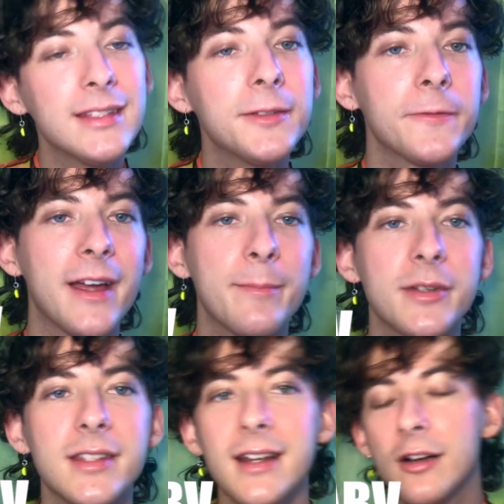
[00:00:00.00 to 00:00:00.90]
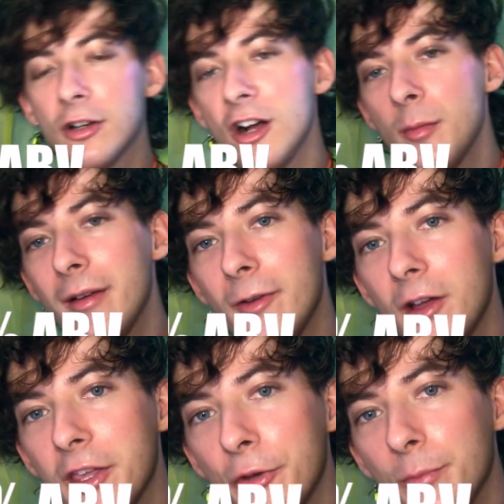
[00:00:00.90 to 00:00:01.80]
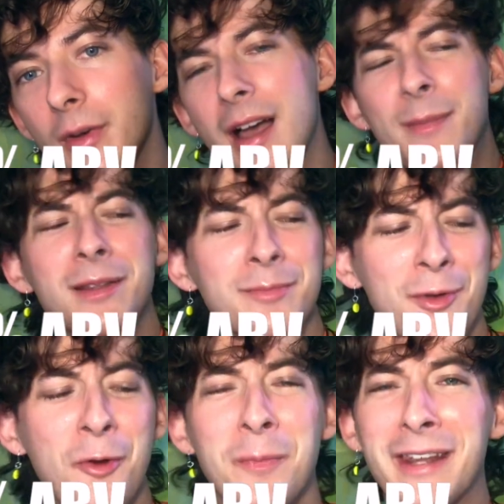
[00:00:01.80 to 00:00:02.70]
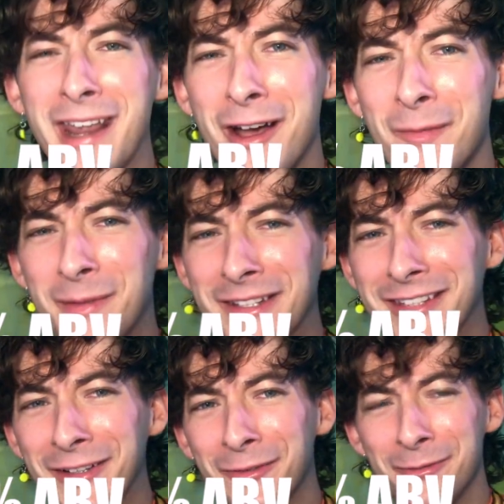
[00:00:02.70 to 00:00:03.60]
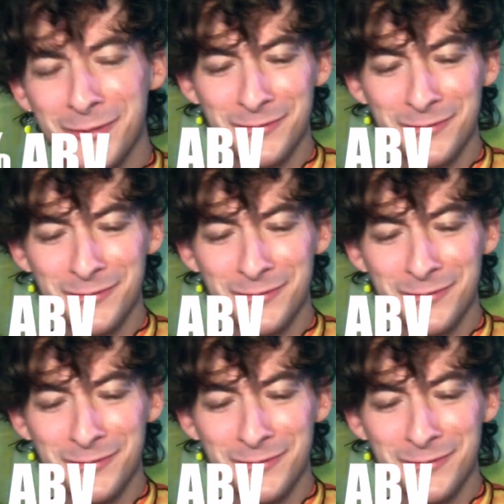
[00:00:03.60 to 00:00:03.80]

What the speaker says: is 5% alcohol by volume. I'm gonna open it up instead of...